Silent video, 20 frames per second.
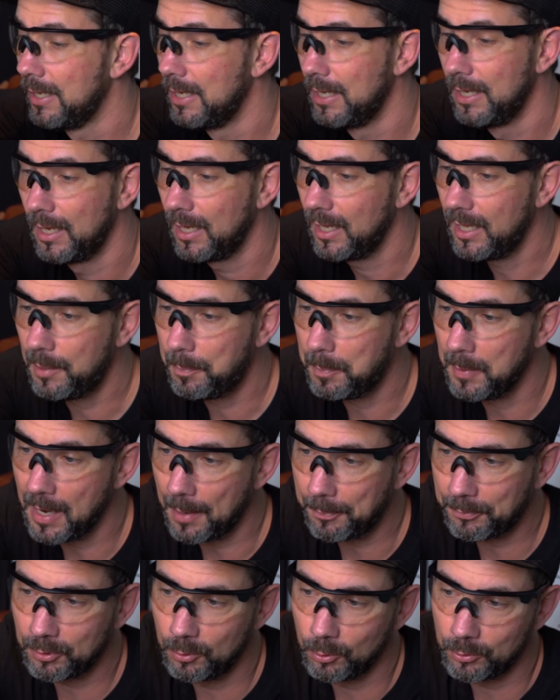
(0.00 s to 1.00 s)
I'm really
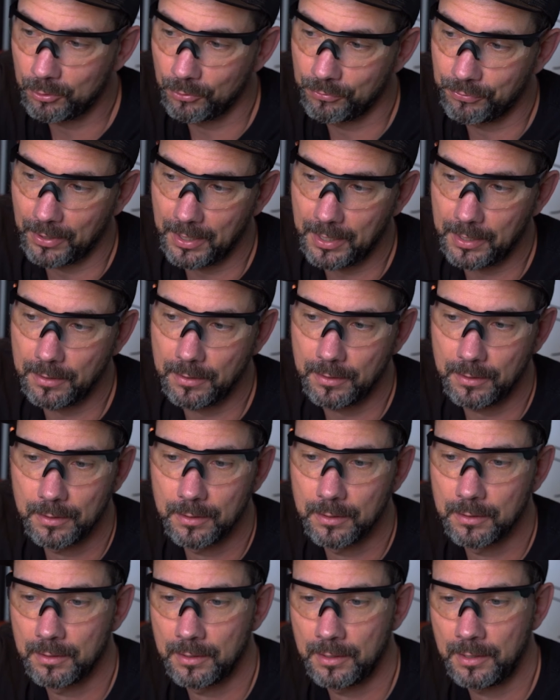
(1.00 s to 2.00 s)
happy. You can
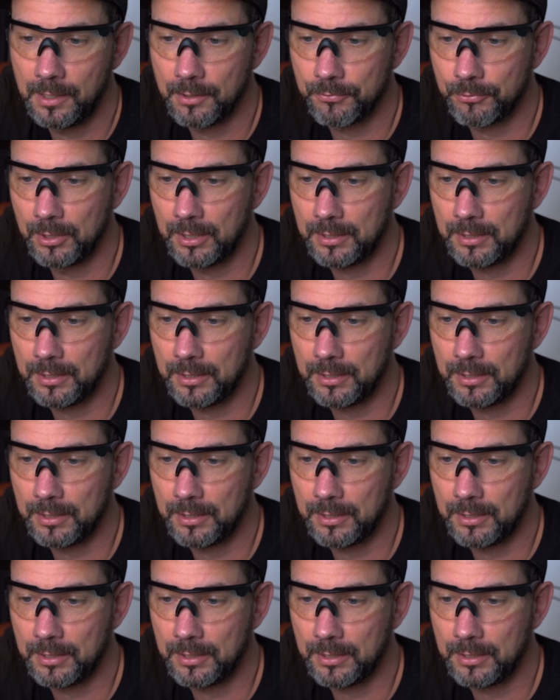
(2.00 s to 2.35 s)
see on the back